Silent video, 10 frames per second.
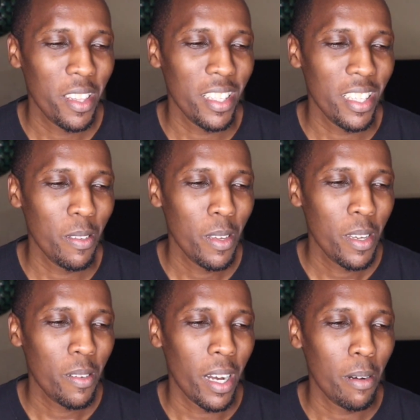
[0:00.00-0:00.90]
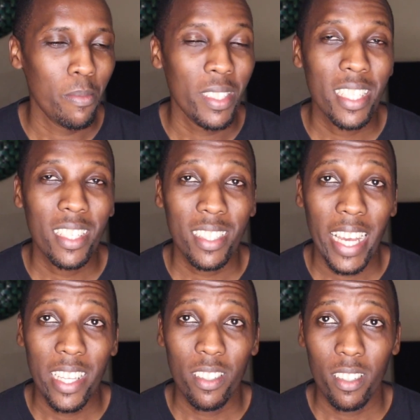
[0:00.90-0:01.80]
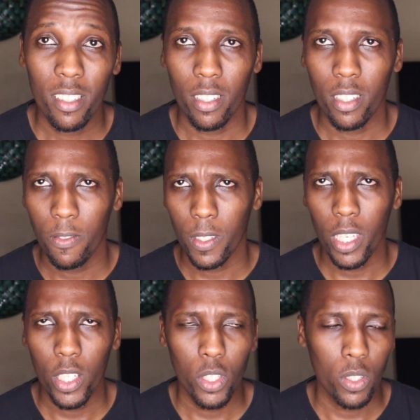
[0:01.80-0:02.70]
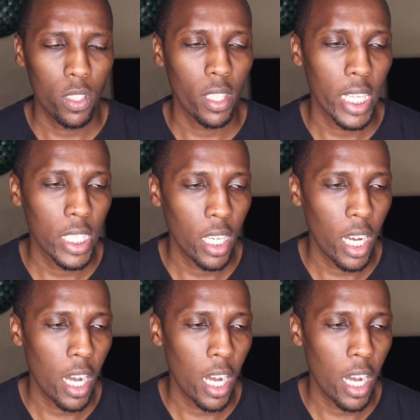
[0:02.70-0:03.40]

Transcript: the data science certifications that